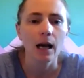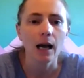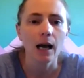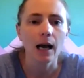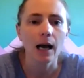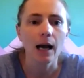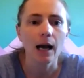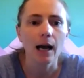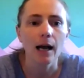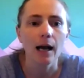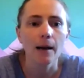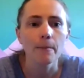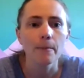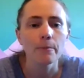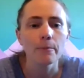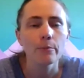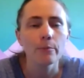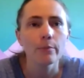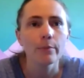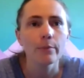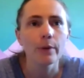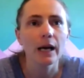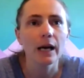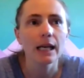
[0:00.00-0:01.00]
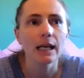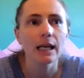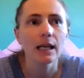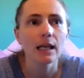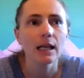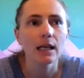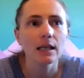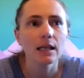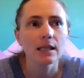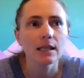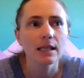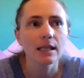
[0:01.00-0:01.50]
But
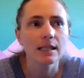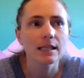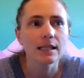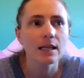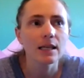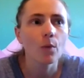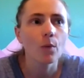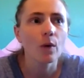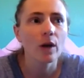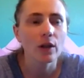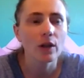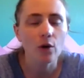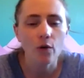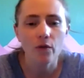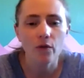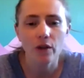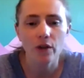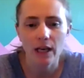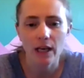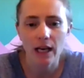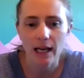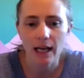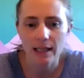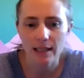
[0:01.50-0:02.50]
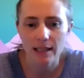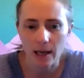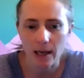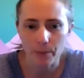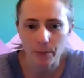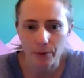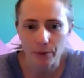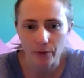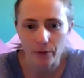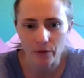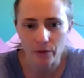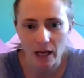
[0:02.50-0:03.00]
to sit with over the next
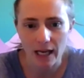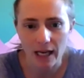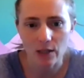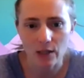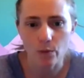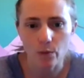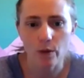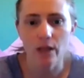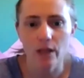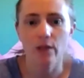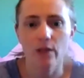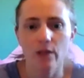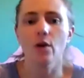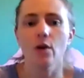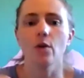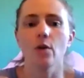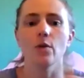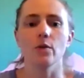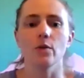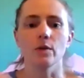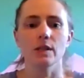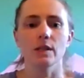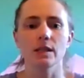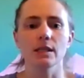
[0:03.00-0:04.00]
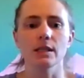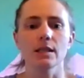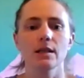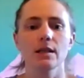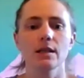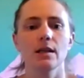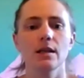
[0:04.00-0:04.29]
couple of days with those